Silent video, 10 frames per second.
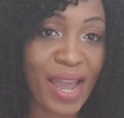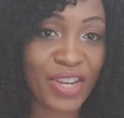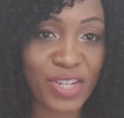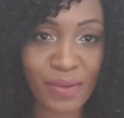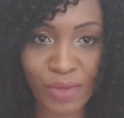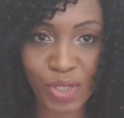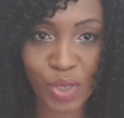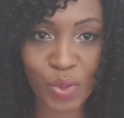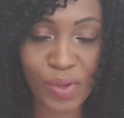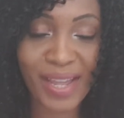achieve this
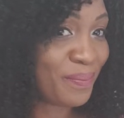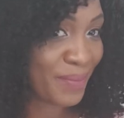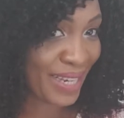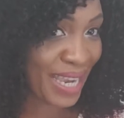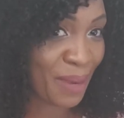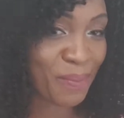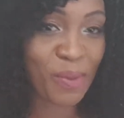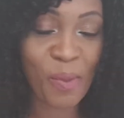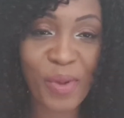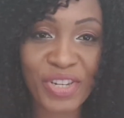look, keep
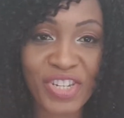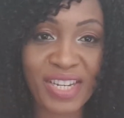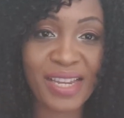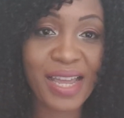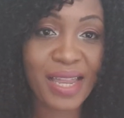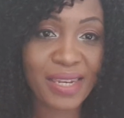watching.